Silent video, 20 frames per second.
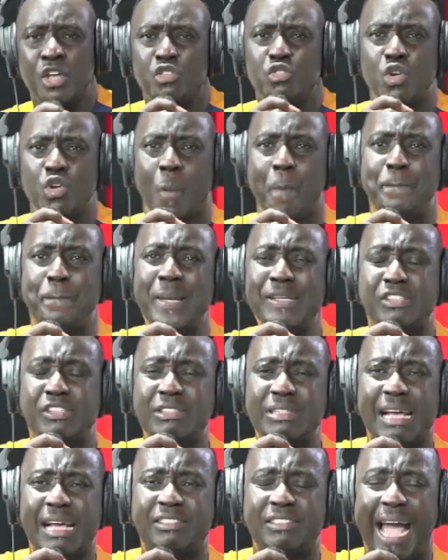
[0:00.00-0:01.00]
Your
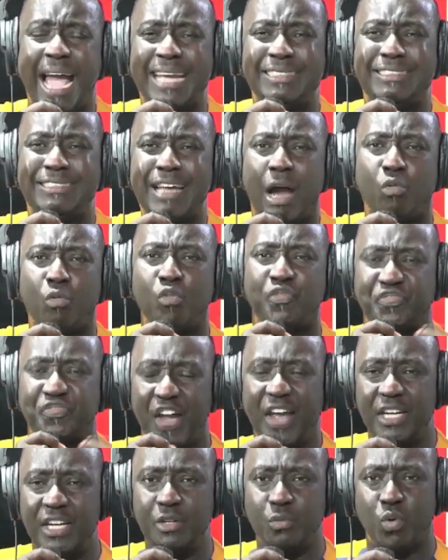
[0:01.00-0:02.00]
business idea will
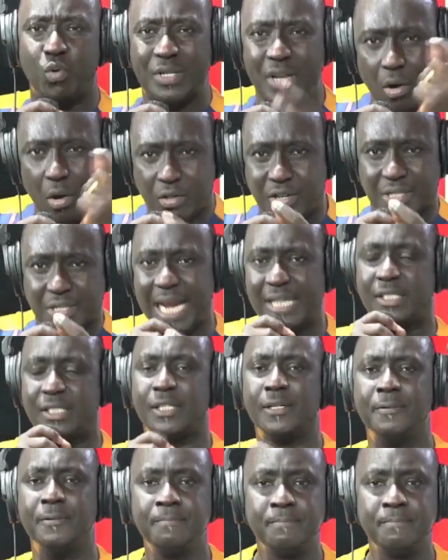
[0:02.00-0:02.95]
fail you without Christ.